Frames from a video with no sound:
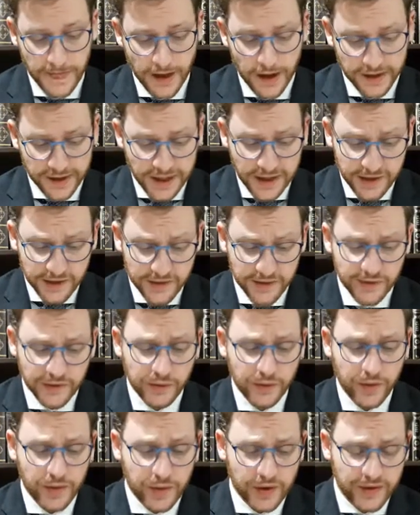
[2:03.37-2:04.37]
Again,
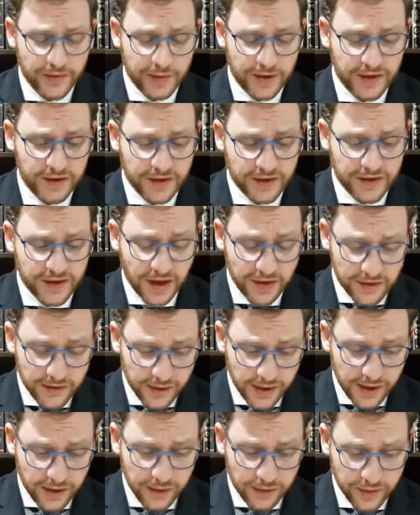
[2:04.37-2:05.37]
so we explained this
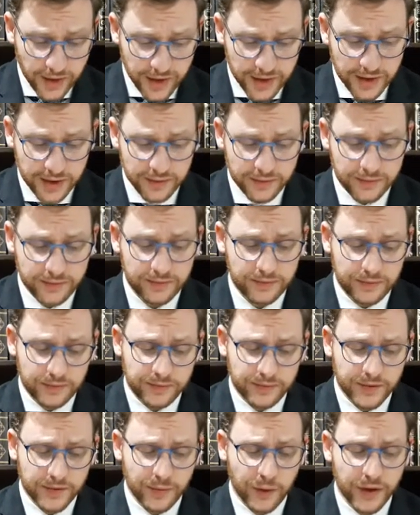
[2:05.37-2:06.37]
yesterday already.
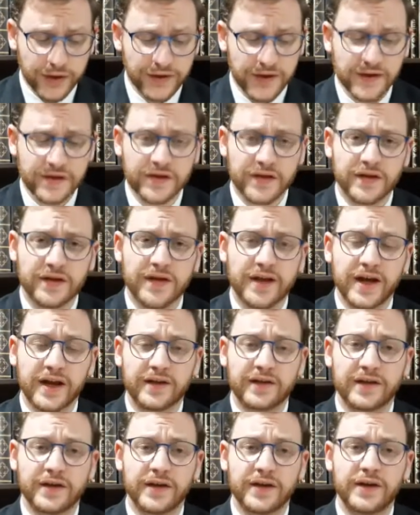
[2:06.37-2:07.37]
The point is
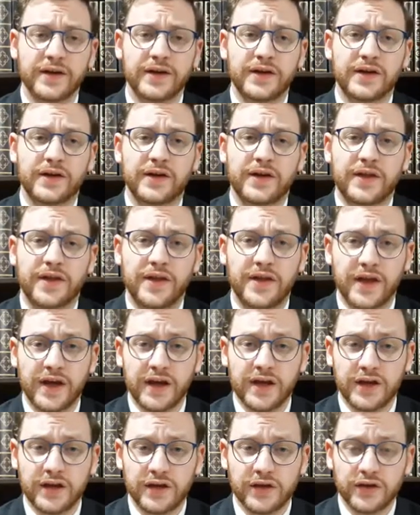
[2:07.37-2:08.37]
that
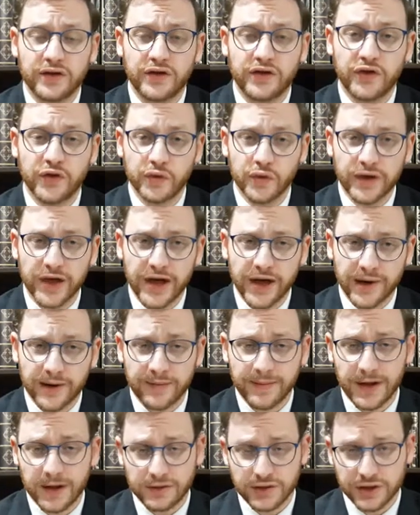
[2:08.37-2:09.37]
they do care
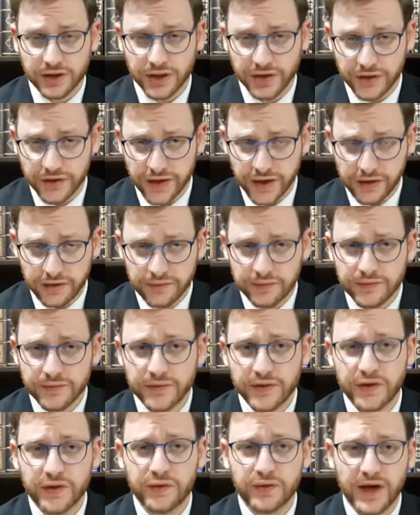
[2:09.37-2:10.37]
about shchita.
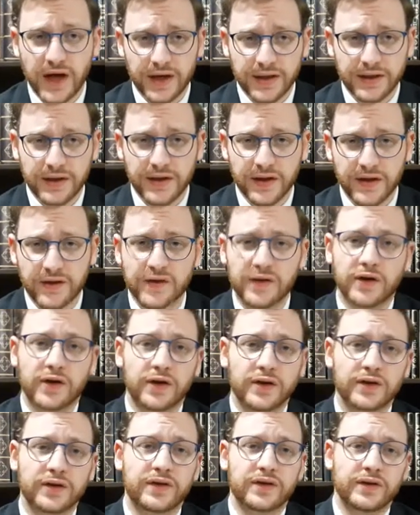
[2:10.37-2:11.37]
They do not eat things that
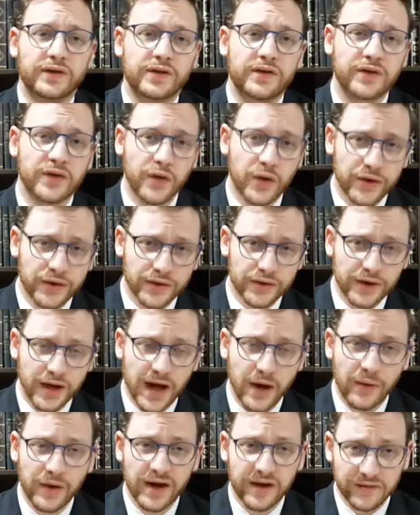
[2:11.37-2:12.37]
aren't slaughtered.
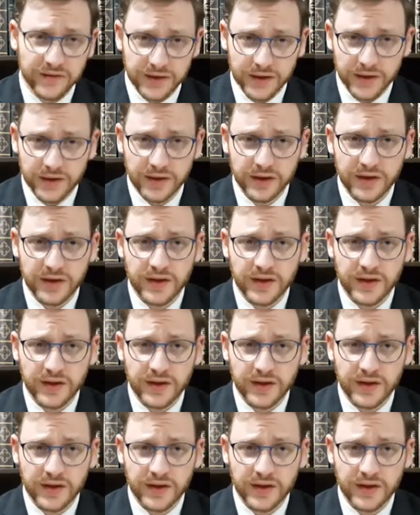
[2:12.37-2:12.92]
However,